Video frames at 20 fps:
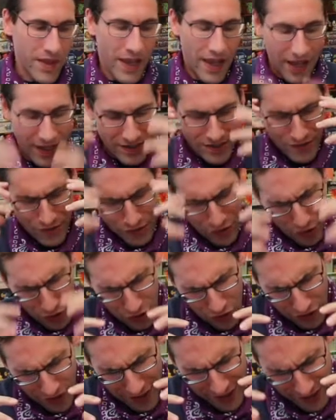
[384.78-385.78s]
And
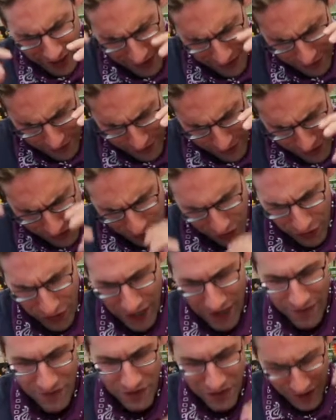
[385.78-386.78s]
so, like, you so
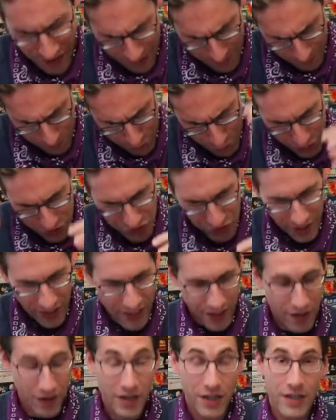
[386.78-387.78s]
have to, like, push your
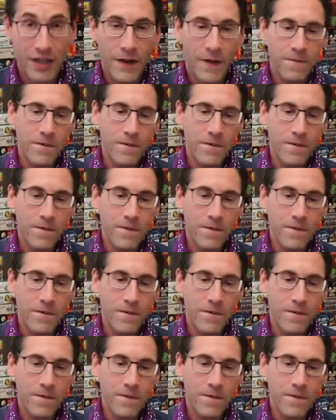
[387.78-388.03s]
head on it.